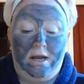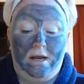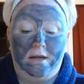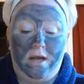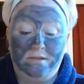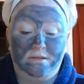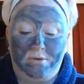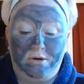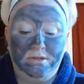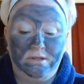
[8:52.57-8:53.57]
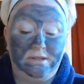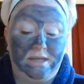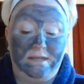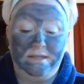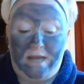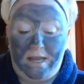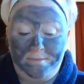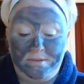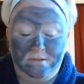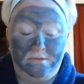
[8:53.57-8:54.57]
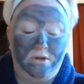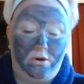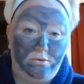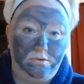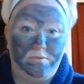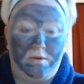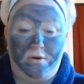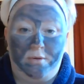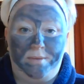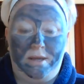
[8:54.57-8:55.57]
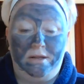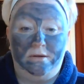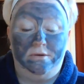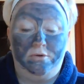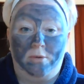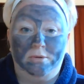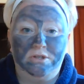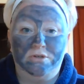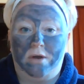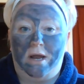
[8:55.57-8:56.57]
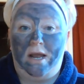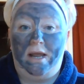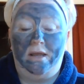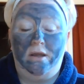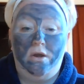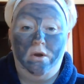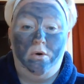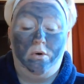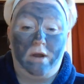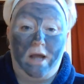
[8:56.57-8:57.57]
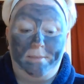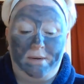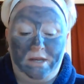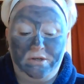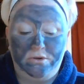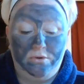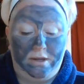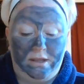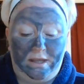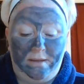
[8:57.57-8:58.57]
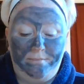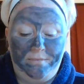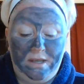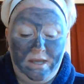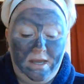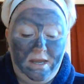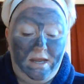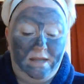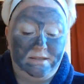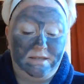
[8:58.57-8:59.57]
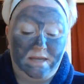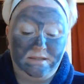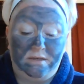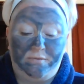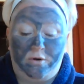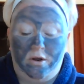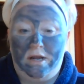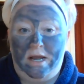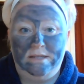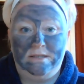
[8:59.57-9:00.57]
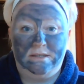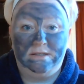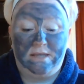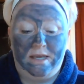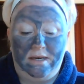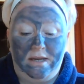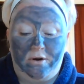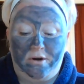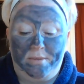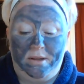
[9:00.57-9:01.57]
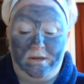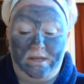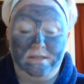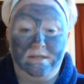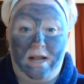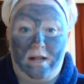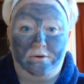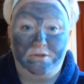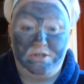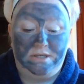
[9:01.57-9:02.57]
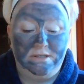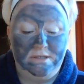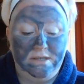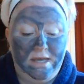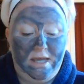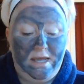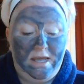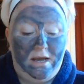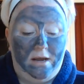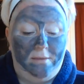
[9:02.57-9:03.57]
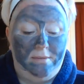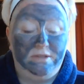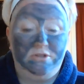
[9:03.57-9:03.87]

customers, skin types, tones, whether it be normal to dry or combination oily. It's tested for all kinds of skin irritabilities and allergies. It's